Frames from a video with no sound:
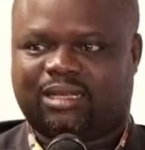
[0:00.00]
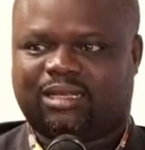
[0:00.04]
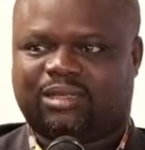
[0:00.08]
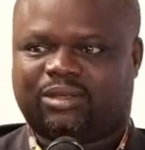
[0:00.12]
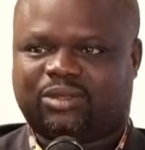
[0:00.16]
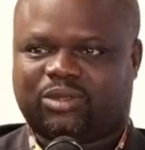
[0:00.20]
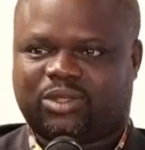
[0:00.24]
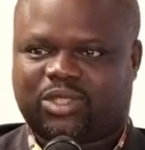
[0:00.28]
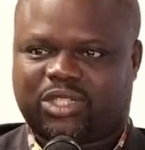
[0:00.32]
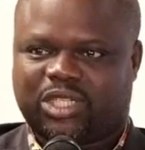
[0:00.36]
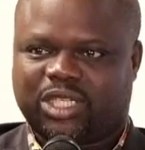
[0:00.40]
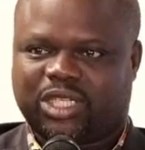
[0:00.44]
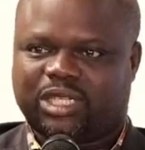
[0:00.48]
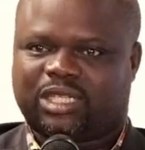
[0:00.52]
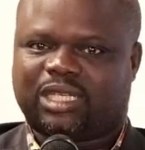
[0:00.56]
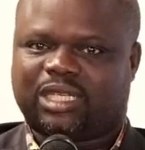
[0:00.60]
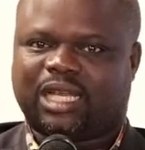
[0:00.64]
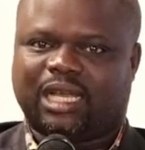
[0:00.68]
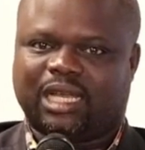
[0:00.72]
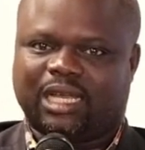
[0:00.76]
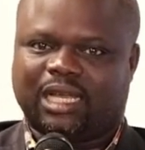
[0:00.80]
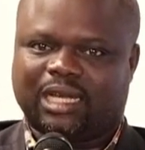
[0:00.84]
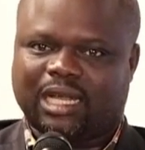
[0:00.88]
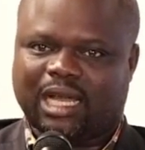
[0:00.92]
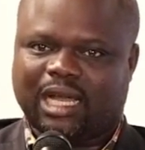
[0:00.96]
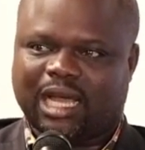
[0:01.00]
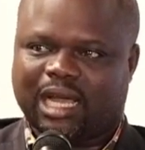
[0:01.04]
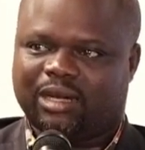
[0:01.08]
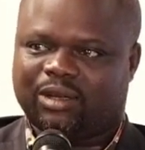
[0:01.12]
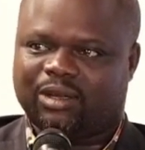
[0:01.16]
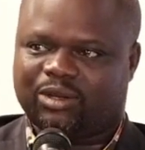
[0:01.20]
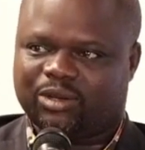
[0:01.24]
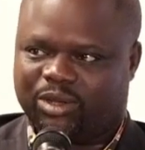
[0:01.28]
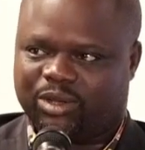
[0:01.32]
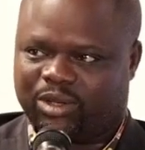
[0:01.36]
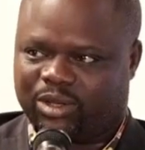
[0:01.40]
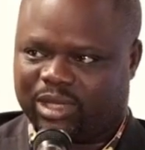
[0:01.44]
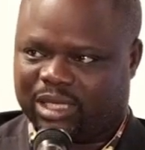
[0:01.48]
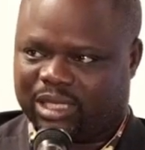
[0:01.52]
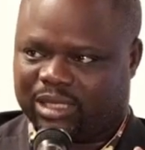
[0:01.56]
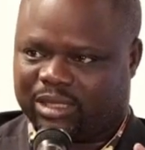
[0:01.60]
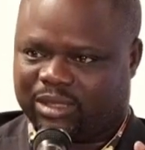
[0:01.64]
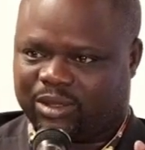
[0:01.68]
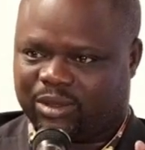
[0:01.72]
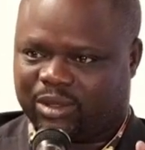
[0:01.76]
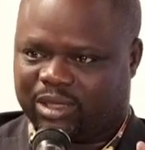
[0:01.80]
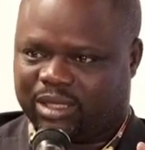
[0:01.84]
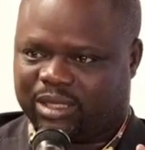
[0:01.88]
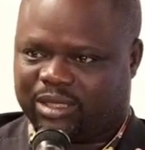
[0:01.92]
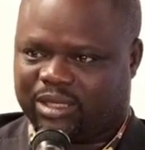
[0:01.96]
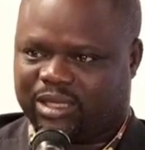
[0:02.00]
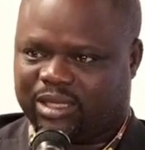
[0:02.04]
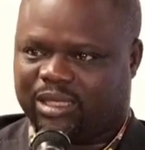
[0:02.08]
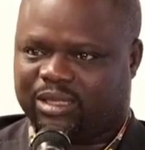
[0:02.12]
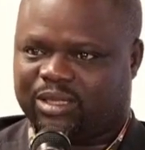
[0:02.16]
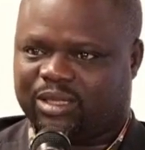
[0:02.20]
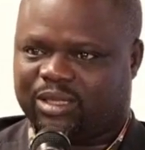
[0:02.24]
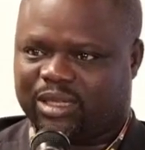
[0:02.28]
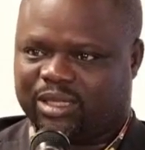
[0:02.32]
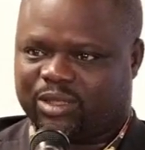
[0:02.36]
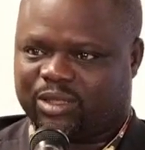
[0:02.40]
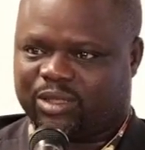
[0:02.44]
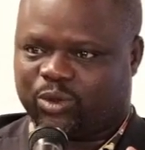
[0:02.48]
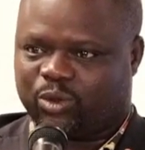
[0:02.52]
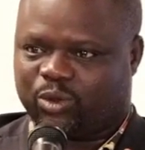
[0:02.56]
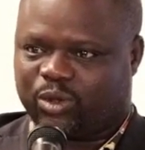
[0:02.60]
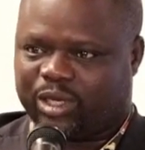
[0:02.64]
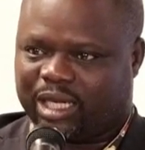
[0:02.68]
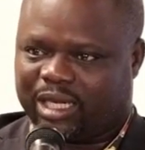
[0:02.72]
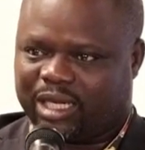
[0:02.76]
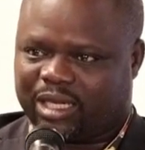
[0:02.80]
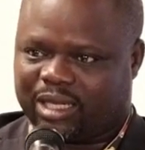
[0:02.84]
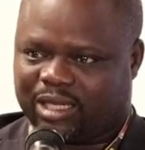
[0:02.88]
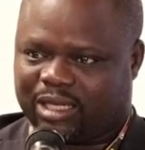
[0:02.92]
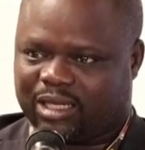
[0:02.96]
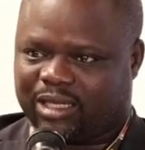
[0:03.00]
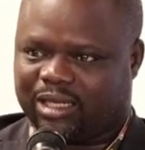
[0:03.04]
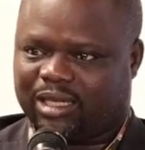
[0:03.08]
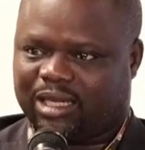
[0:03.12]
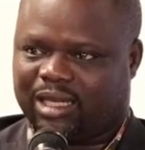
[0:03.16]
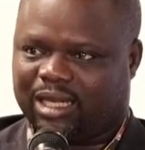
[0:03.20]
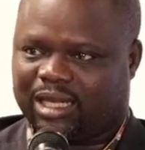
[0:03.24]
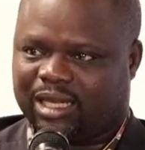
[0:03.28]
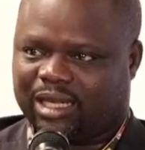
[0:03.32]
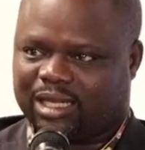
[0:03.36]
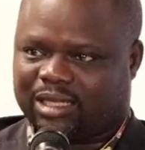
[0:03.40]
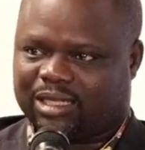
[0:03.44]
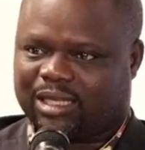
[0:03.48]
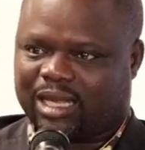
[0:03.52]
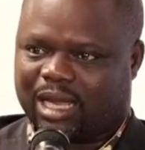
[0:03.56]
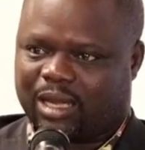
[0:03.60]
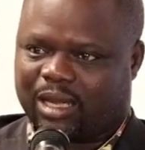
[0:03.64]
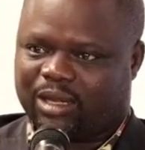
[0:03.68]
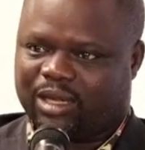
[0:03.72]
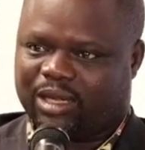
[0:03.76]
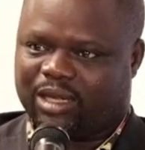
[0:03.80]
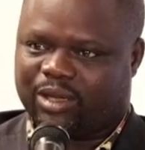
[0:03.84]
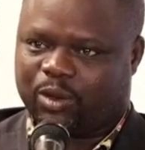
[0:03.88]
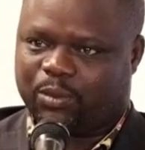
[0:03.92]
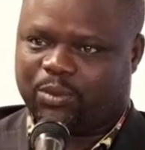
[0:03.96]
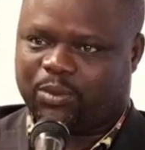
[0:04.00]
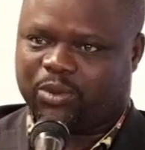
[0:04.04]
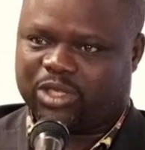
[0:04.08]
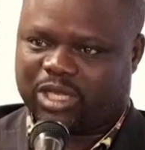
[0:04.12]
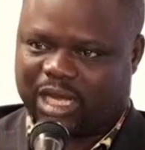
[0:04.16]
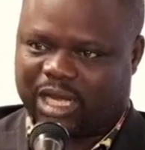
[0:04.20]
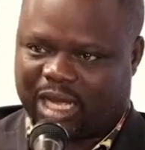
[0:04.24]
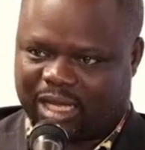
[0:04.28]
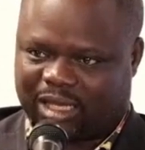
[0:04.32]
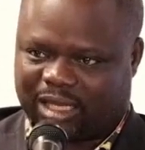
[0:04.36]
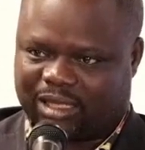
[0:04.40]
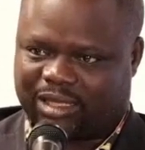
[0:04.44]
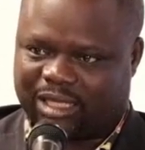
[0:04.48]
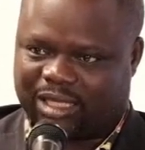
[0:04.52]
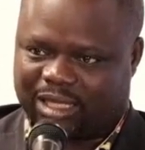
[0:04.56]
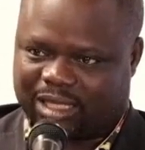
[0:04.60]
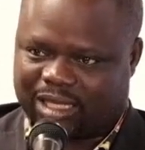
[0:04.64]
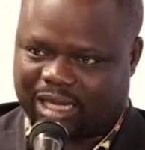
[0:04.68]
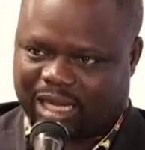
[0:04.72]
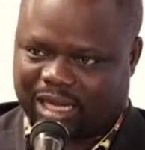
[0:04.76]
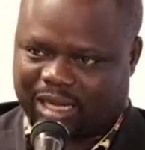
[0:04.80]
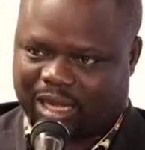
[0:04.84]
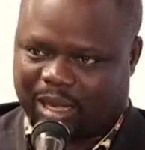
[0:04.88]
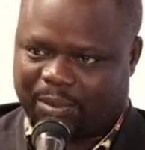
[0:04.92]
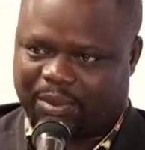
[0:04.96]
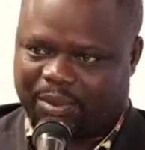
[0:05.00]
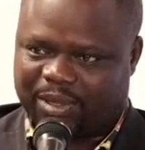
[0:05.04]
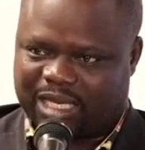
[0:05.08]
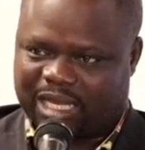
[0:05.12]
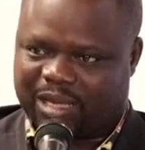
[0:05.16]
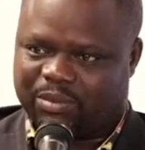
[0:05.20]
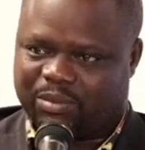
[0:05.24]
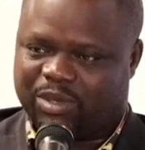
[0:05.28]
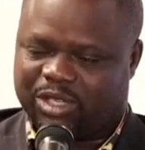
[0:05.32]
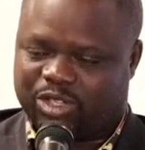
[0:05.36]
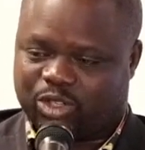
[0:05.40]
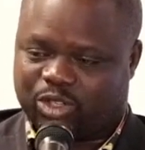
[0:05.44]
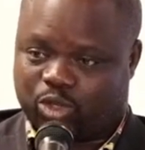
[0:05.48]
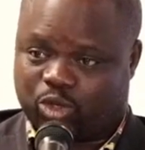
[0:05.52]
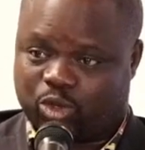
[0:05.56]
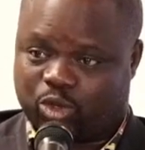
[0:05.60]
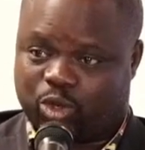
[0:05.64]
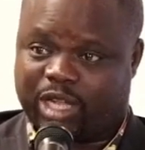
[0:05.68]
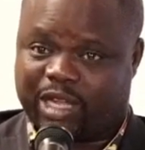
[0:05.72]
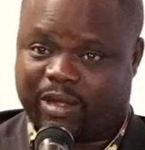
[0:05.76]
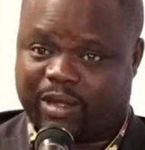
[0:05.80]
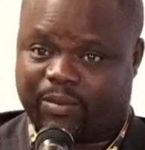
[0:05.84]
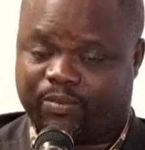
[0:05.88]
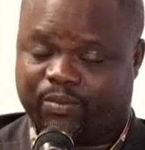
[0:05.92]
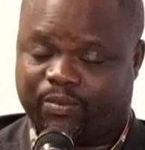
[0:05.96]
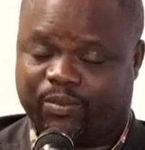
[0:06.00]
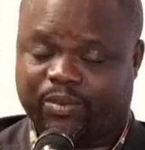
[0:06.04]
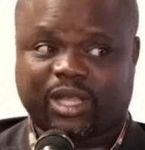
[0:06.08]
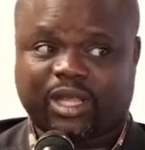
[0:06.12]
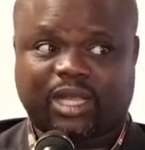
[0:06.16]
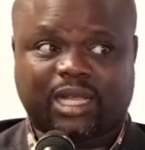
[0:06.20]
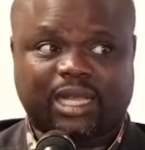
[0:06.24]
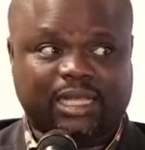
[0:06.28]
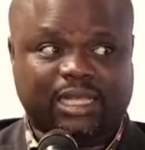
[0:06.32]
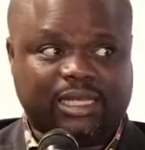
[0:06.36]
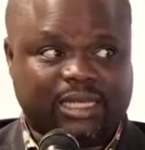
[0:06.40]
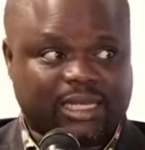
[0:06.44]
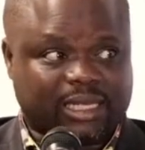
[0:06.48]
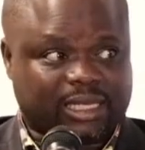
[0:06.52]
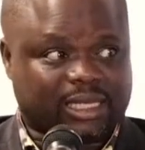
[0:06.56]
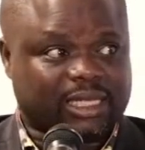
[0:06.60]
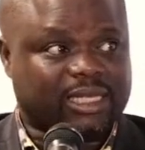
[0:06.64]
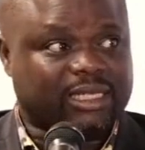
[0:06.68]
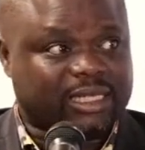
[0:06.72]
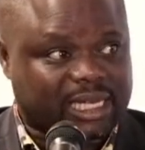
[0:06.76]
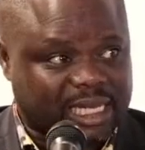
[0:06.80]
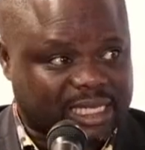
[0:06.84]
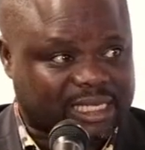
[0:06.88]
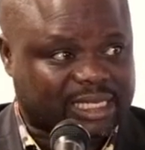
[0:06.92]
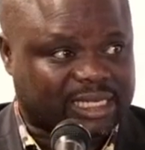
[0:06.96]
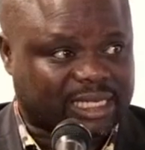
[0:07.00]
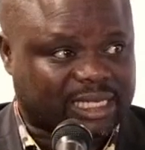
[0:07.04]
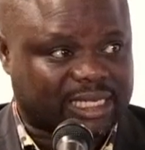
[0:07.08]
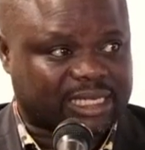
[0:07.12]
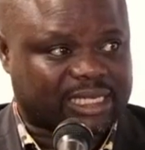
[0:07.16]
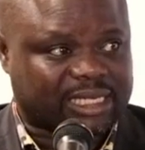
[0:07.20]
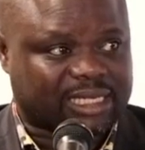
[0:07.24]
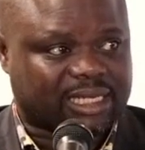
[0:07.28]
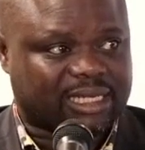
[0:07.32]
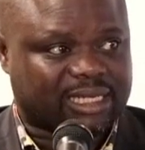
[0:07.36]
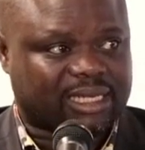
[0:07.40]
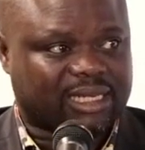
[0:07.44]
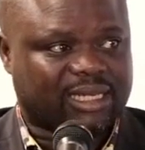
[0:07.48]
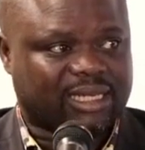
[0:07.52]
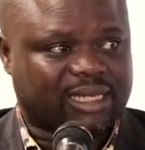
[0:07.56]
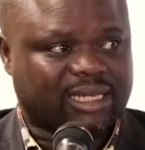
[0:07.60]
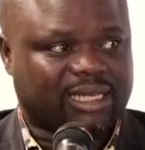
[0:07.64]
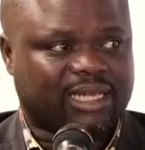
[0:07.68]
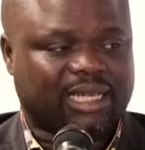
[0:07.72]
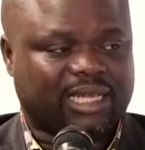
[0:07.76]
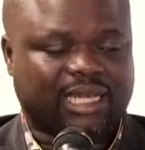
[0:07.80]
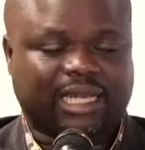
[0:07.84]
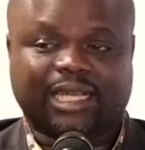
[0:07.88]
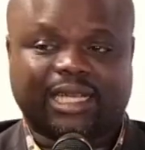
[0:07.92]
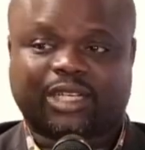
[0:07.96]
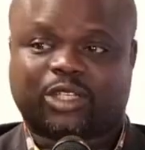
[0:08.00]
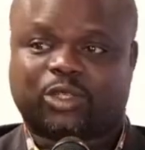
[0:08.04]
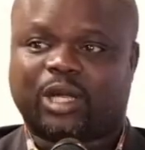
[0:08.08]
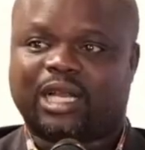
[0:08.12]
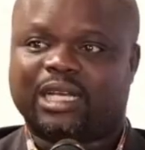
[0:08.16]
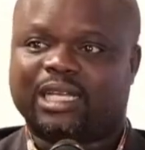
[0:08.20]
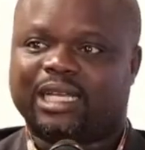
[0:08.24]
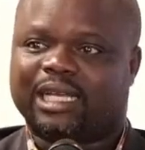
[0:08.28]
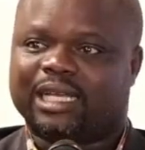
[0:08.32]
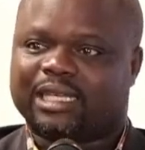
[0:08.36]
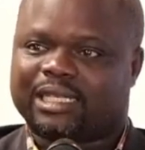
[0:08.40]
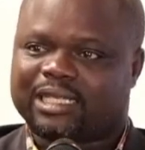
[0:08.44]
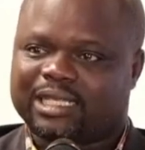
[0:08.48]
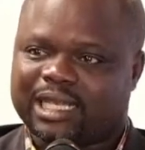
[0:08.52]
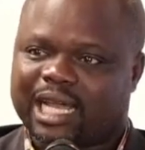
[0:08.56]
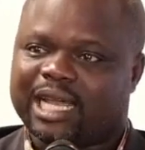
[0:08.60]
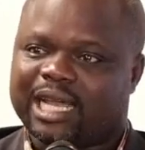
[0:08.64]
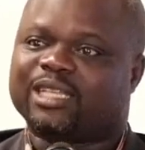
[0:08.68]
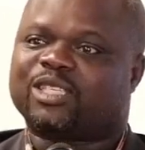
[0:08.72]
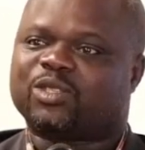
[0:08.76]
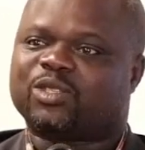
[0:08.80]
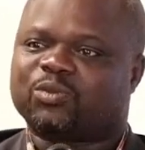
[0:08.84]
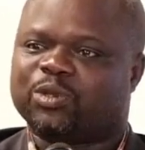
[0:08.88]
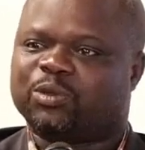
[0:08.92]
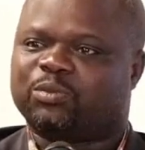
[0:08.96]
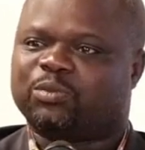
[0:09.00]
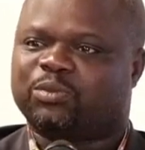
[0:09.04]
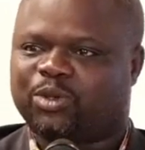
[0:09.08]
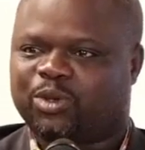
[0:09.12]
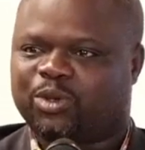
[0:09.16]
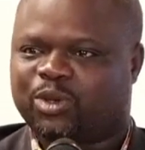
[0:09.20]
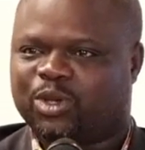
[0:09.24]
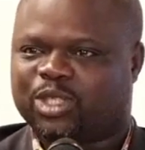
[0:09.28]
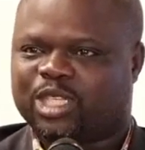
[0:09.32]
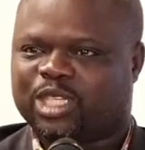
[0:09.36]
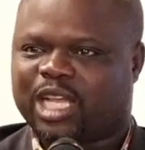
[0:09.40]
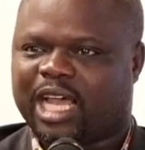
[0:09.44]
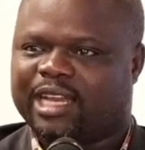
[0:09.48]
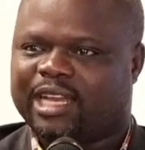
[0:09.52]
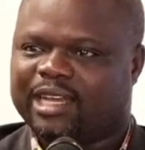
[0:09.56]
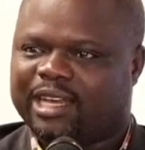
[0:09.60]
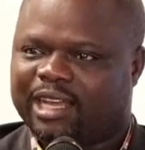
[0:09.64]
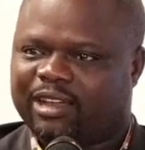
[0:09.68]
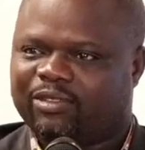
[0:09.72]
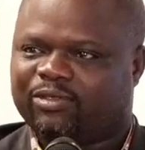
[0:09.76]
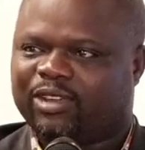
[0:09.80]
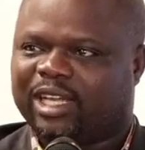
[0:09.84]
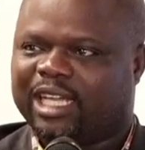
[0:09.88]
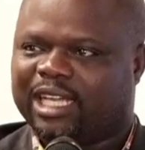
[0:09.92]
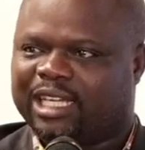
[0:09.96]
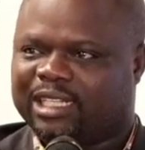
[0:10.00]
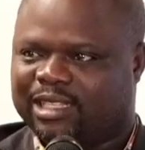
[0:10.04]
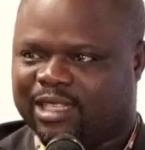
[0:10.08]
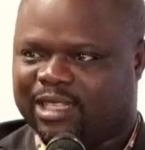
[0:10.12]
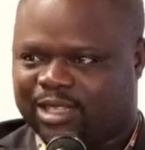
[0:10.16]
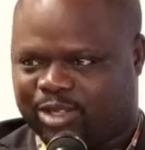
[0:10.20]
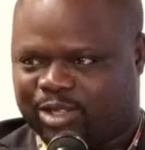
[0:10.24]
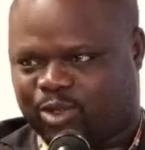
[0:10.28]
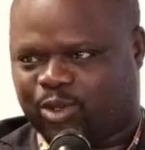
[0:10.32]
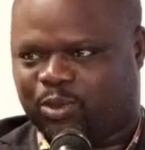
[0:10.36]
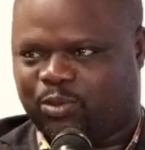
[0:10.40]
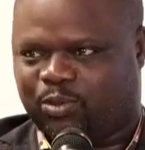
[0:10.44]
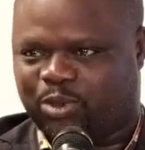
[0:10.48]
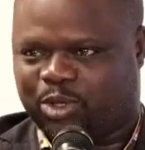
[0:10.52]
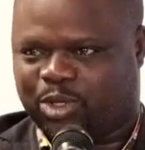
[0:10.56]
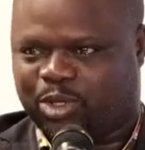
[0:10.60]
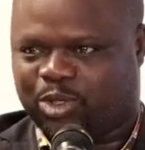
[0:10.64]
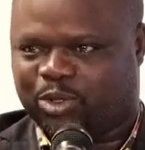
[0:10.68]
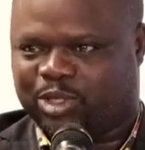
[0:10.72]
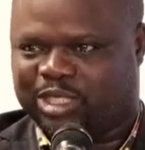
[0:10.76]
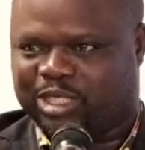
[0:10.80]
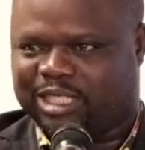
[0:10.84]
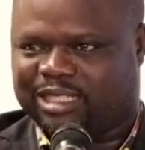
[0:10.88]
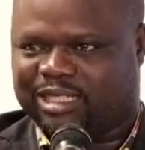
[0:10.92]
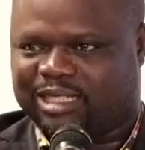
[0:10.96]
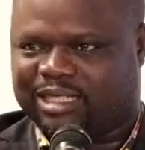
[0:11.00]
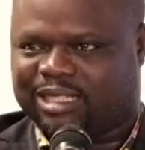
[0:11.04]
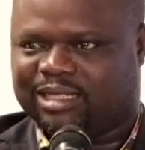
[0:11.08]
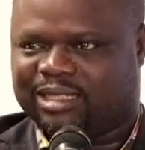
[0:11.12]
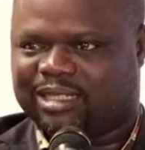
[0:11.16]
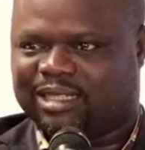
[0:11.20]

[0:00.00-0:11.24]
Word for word: CHIETA and Algo at, at, at, at work, a robotics academy is doing, and the industries, actually excites me because I never had this opportunity.